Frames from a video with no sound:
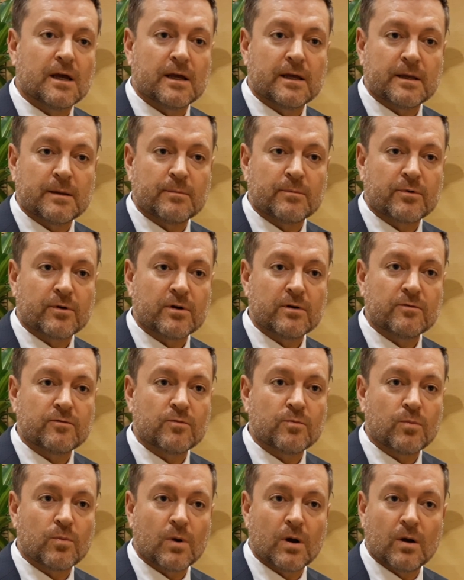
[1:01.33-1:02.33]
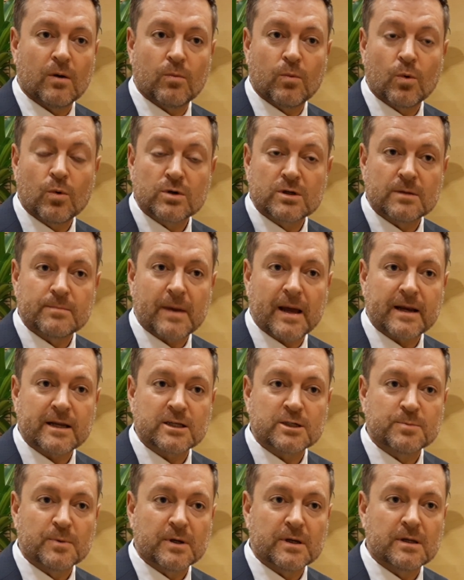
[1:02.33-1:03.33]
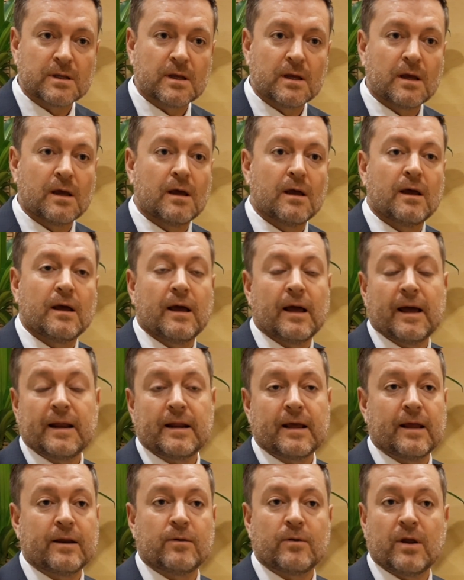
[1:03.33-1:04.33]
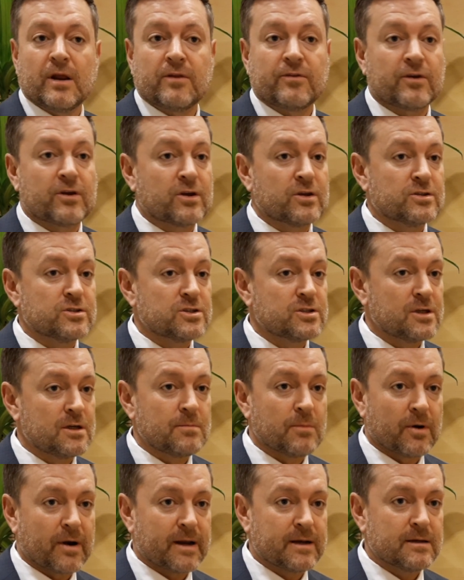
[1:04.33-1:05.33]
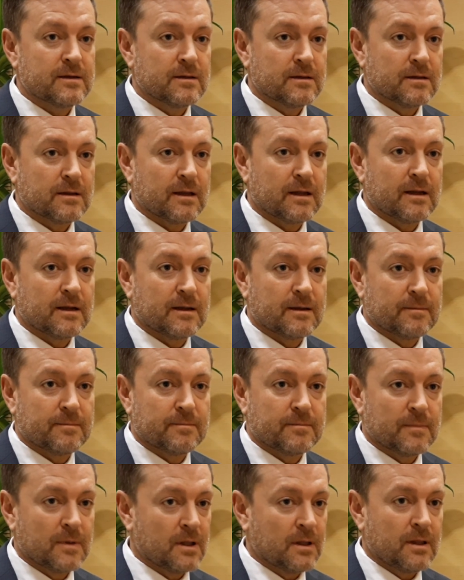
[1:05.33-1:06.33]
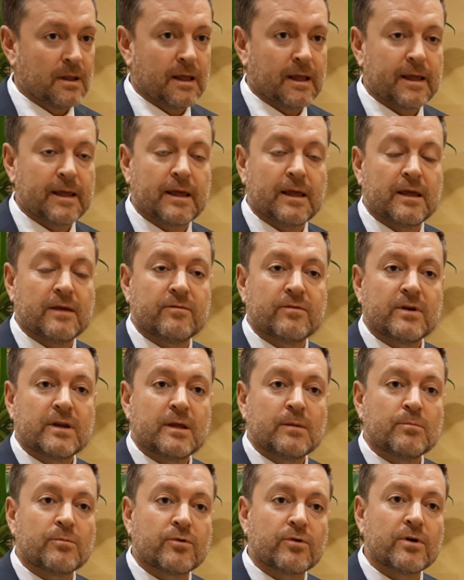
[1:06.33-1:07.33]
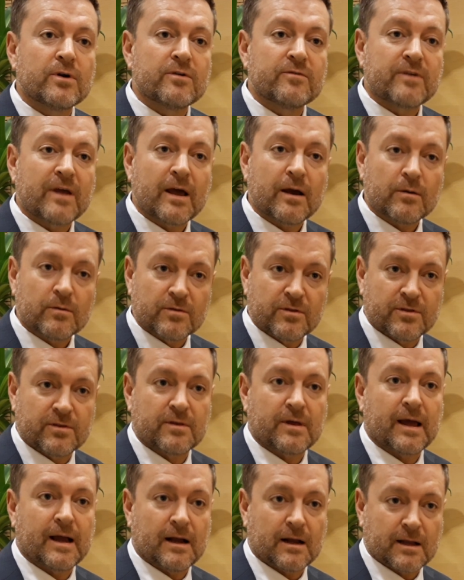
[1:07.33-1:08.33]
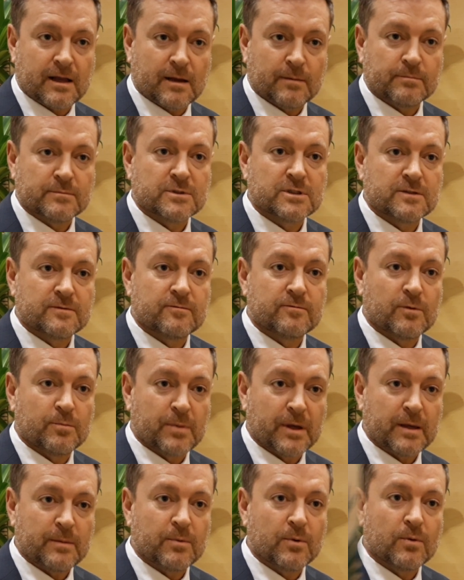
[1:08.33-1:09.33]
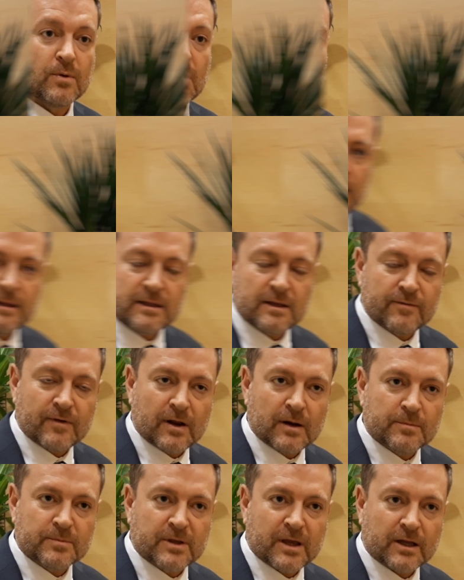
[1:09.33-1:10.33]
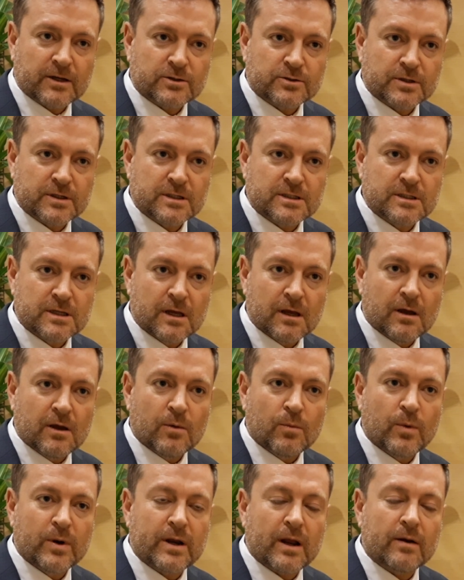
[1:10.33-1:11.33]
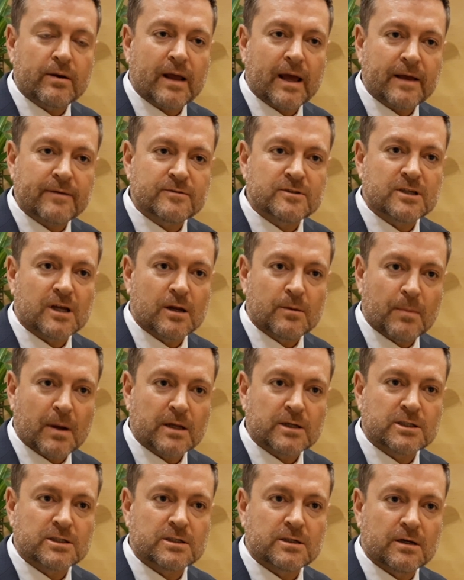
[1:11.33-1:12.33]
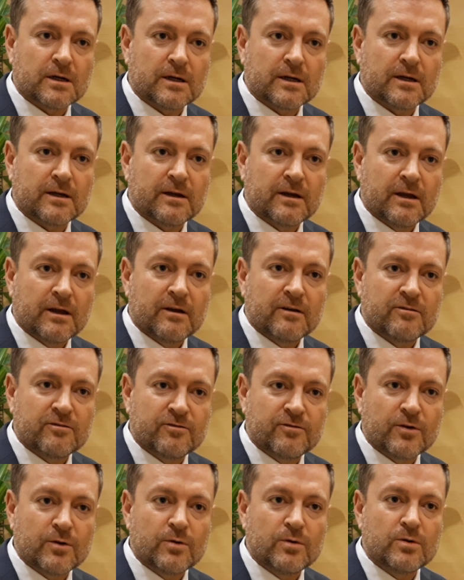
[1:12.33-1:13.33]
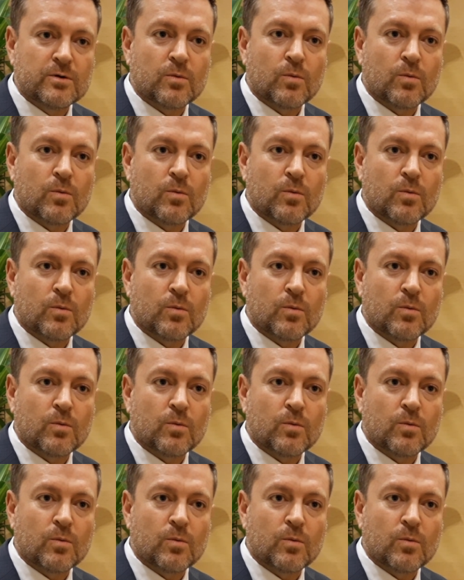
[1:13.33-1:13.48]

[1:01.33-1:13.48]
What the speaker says: improved water management, and at the consumer end, even improved health outcomes for people. In developed countries, we don't have so much food